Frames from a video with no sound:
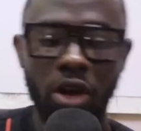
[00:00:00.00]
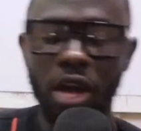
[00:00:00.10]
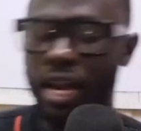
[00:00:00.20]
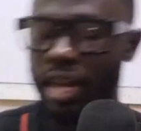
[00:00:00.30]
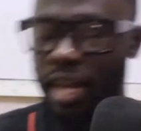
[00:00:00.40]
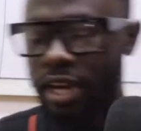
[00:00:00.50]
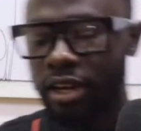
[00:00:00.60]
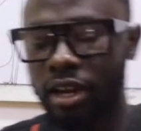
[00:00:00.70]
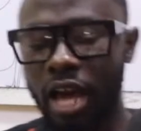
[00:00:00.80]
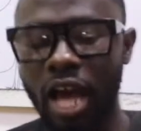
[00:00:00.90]
and then
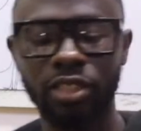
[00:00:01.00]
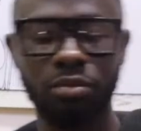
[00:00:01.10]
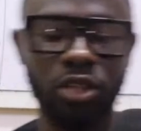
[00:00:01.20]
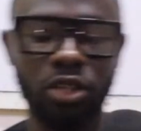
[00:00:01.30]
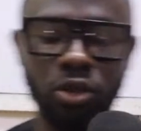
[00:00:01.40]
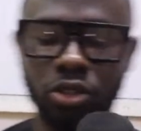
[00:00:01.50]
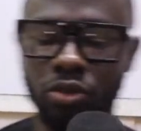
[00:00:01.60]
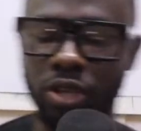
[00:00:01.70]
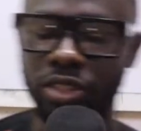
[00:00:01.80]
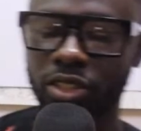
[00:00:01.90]
ask me those
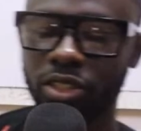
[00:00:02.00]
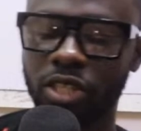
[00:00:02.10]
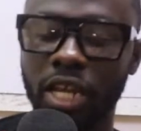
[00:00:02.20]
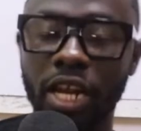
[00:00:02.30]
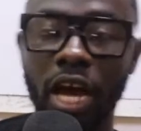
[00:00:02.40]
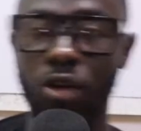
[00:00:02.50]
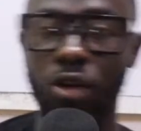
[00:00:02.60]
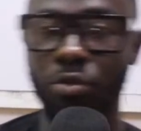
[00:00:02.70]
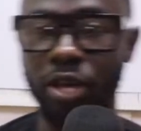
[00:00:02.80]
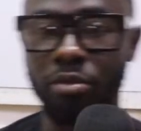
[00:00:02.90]
questions, and I'll
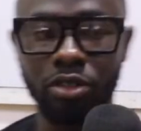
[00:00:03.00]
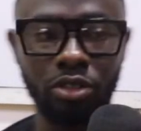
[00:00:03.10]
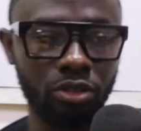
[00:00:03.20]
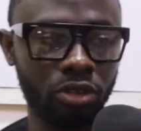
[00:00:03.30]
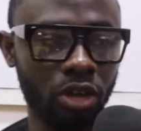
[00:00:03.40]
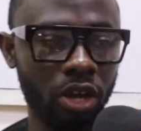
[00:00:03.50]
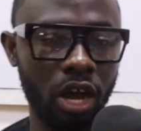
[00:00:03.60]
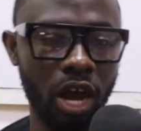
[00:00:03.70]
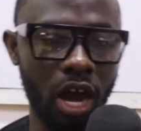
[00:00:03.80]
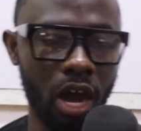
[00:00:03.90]
be able to
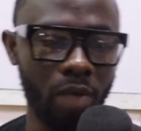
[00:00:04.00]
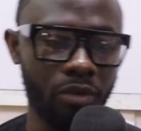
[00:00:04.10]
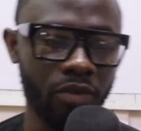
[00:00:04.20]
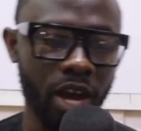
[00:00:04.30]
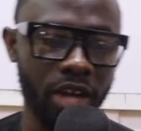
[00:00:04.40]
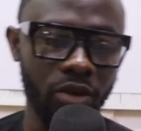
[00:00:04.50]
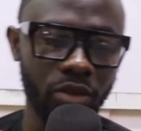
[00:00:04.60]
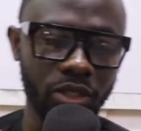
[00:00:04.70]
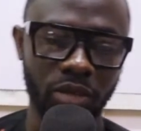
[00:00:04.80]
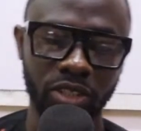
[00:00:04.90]
uh, provide you with
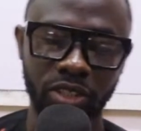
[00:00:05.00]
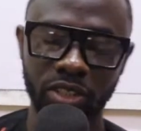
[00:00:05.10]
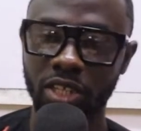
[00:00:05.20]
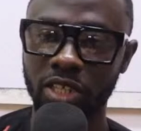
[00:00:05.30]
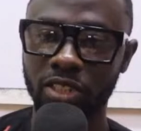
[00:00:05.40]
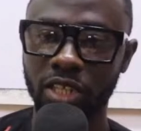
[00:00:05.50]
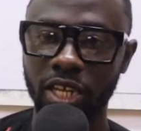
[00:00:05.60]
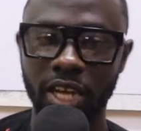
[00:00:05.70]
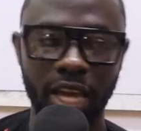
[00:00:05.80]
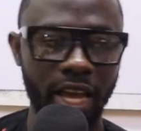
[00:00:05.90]
some assistance in
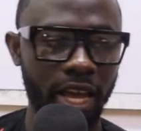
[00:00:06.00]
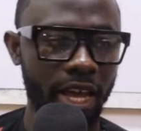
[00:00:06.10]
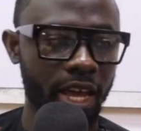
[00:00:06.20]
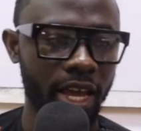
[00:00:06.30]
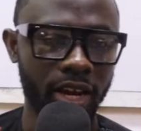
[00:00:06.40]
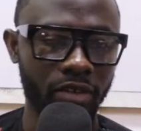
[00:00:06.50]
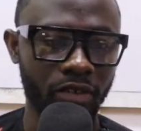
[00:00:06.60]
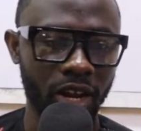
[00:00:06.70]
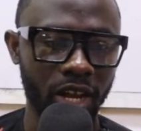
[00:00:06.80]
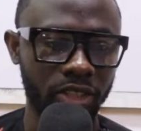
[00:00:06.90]
there in
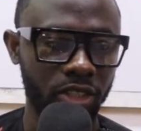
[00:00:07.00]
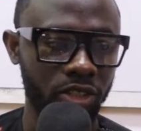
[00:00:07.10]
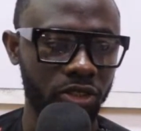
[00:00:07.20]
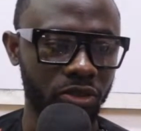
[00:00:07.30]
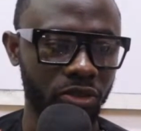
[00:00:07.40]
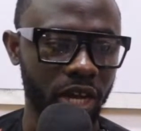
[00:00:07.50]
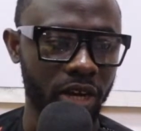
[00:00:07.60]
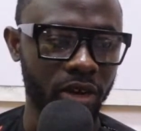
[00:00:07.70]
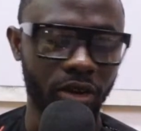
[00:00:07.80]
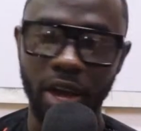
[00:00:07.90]
relation to that.
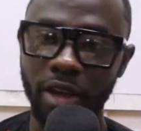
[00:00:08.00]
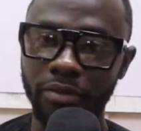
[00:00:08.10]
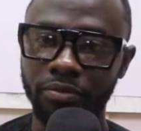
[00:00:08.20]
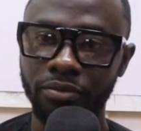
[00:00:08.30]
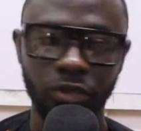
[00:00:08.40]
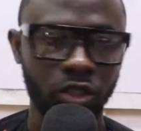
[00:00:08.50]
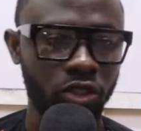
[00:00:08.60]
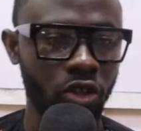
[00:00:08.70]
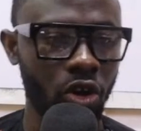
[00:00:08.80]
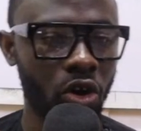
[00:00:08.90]
Okay.
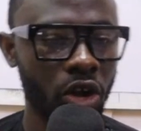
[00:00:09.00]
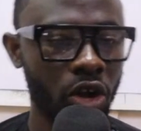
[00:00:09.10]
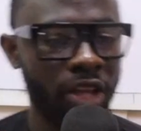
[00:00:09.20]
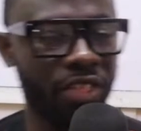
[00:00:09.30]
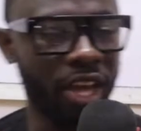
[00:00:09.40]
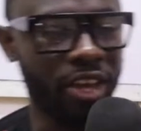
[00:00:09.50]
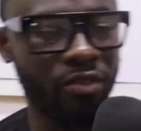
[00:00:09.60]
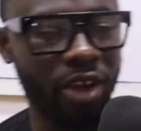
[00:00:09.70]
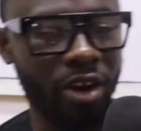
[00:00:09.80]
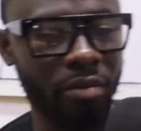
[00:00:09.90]
So thank you
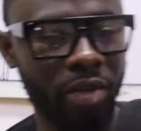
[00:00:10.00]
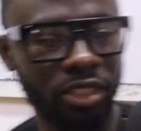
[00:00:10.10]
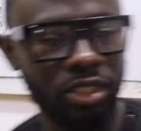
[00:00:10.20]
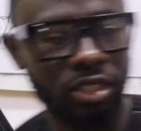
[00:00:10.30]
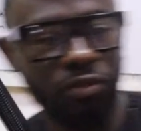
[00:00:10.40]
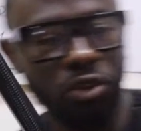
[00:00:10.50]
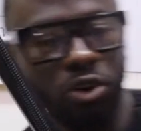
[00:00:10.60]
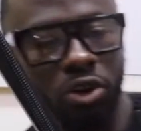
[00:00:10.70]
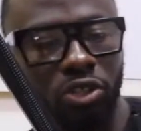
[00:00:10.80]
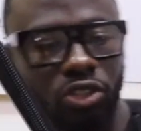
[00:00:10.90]
very much
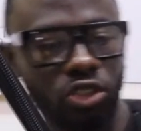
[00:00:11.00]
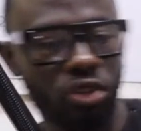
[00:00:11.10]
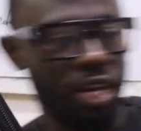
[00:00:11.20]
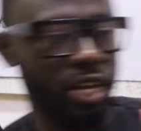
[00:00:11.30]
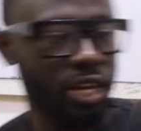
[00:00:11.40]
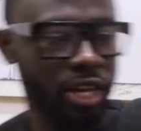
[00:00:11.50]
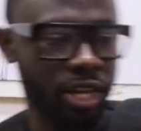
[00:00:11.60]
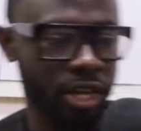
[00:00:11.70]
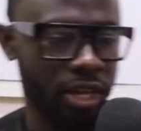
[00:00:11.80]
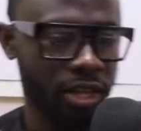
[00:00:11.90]
for joining
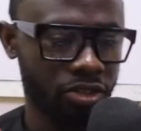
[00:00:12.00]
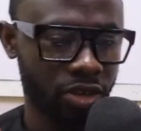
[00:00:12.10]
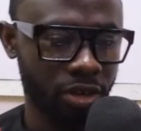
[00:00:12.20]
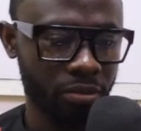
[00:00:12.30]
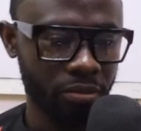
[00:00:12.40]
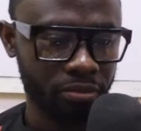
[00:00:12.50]
the stream.